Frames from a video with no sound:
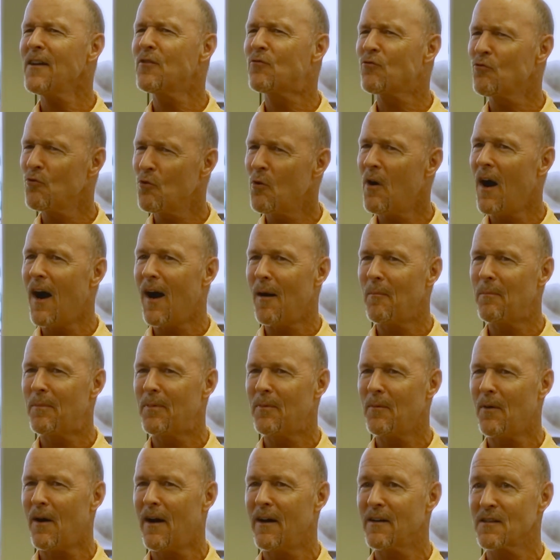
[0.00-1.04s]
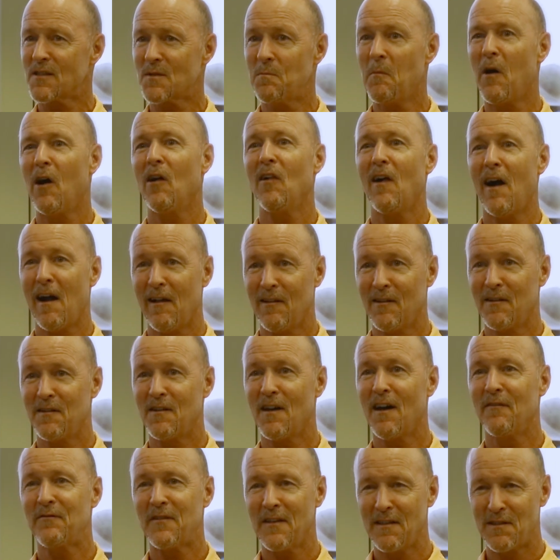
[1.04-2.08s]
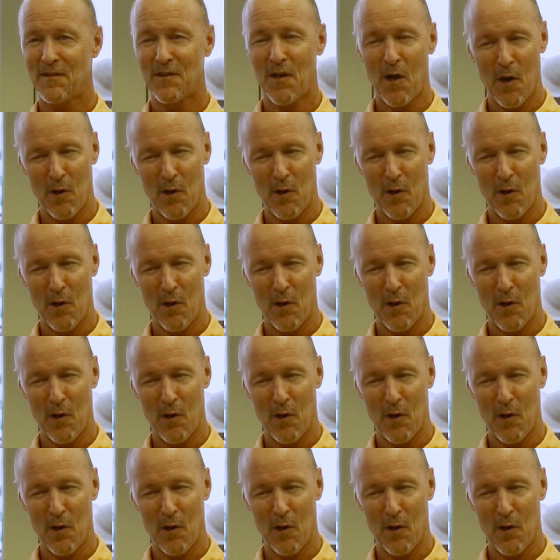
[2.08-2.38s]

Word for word: grew up on a small island off the East